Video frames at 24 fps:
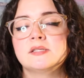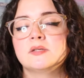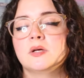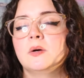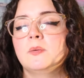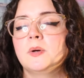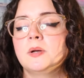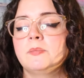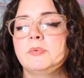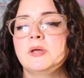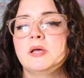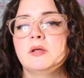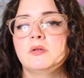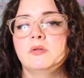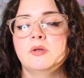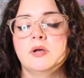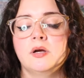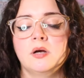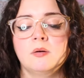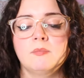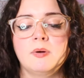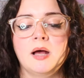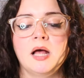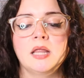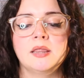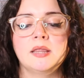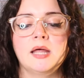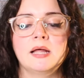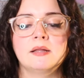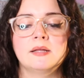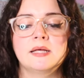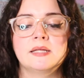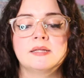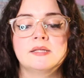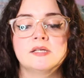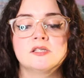So I want to be clear about
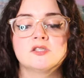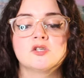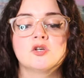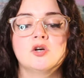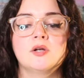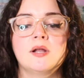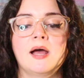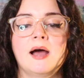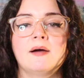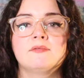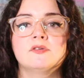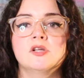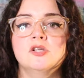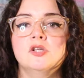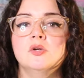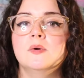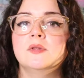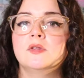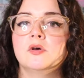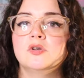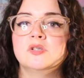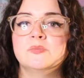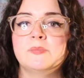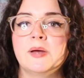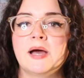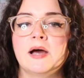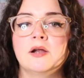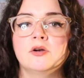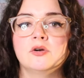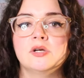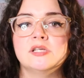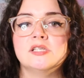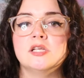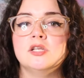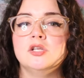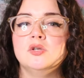that. Like this could have to do with those
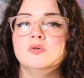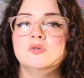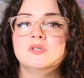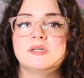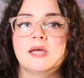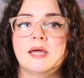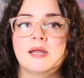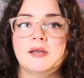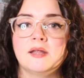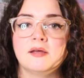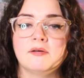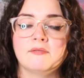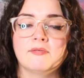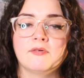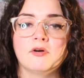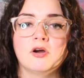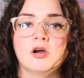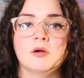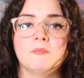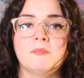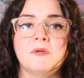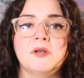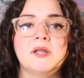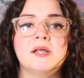boundaries and you standing firm.